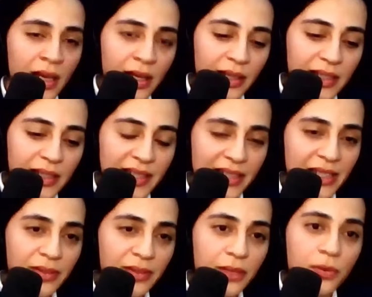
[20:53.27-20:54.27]
this
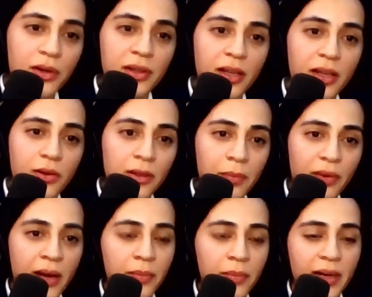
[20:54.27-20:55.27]
activity where they call it
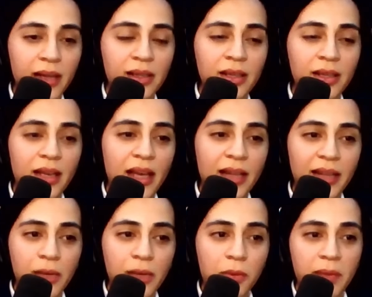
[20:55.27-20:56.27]
brown bag, and
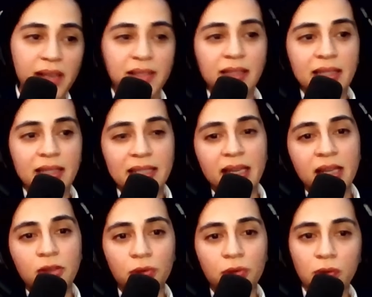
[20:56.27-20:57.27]
they will basically take
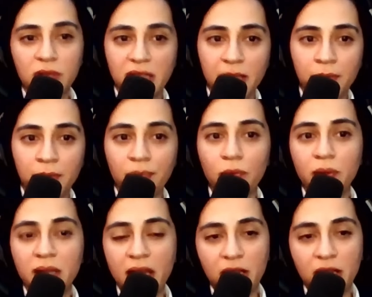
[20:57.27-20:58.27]
your whole team with
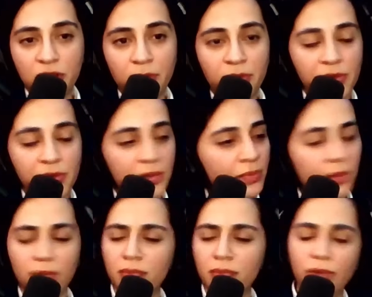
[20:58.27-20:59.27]
the HR person,
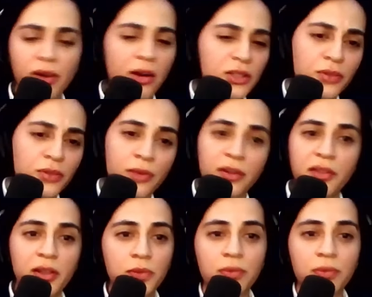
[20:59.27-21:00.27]
regardless of whether
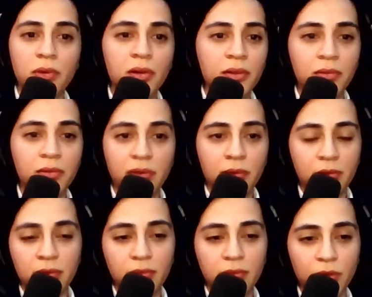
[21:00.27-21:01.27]
things were wrong
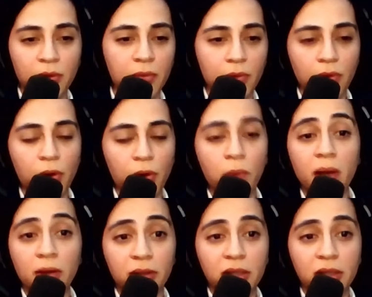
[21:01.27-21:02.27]
or going well
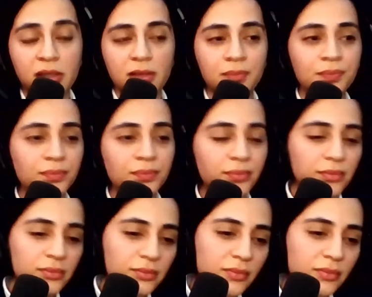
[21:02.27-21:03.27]
or not.
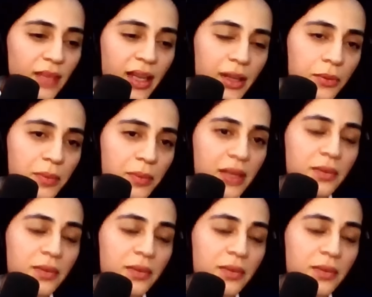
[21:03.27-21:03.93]
And they would meet with